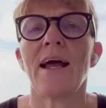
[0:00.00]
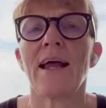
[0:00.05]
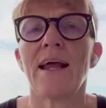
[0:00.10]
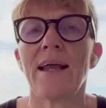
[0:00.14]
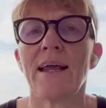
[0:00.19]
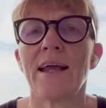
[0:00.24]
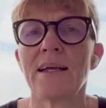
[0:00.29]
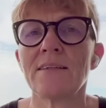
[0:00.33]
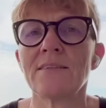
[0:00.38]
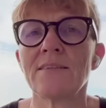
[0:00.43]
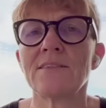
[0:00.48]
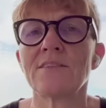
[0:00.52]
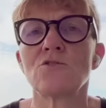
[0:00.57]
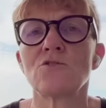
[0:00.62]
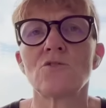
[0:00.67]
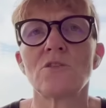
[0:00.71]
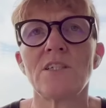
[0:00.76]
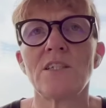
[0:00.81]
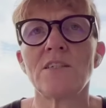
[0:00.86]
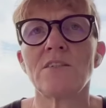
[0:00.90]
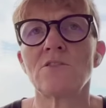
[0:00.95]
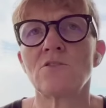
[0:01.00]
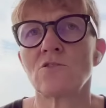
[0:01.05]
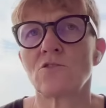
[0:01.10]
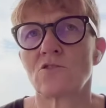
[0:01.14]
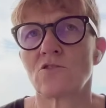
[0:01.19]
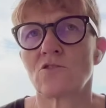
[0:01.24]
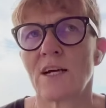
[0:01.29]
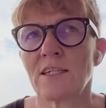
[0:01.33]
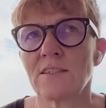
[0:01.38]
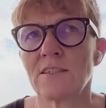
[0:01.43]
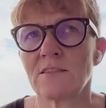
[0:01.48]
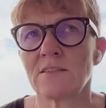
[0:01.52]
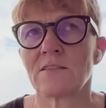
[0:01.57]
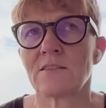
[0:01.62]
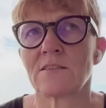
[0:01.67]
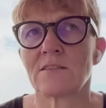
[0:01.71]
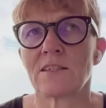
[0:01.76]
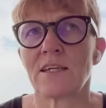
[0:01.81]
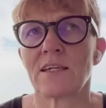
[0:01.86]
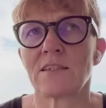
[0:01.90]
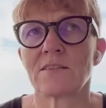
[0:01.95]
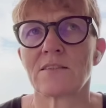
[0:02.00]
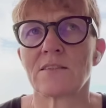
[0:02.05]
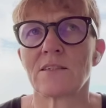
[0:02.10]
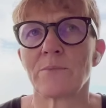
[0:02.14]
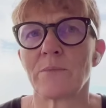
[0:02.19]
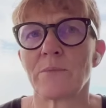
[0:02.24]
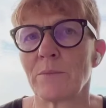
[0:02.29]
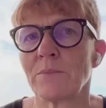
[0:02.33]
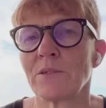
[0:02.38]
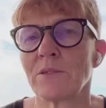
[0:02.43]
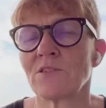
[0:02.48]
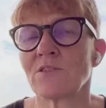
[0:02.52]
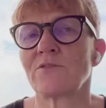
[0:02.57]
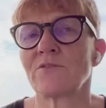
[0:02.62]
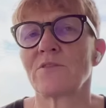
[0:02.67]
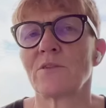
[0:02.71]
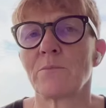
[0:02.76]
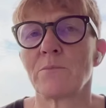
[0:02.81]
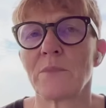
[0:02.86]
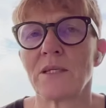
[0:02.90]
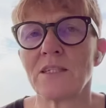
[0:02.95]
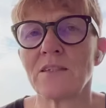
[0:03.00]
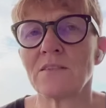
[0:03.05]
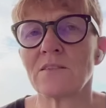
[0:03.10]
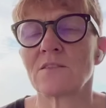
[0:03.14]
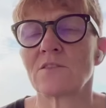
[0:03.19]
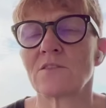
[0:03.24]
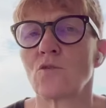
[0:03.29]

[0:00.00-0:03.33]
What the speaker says: and you need to trust that the members of the mint